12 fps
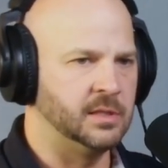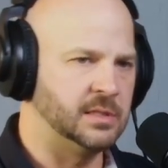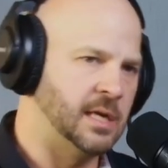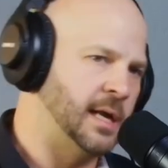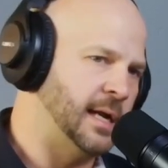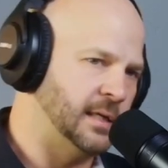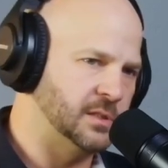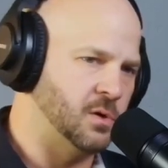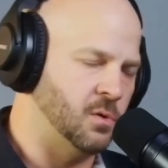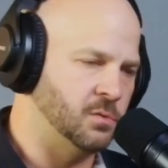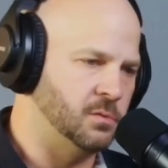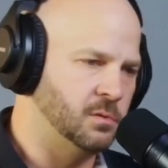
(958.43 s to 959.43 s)
and it's not
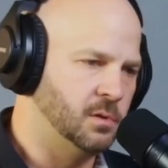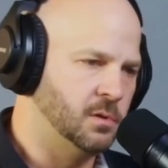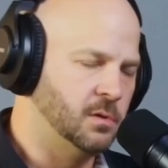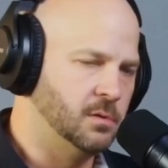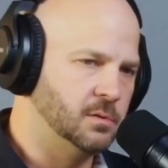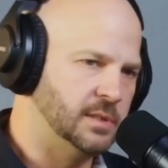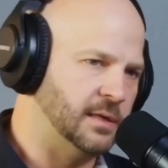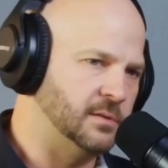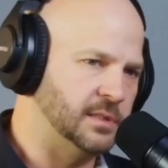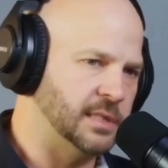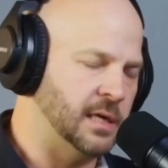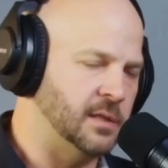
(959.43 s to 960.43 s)
as cold down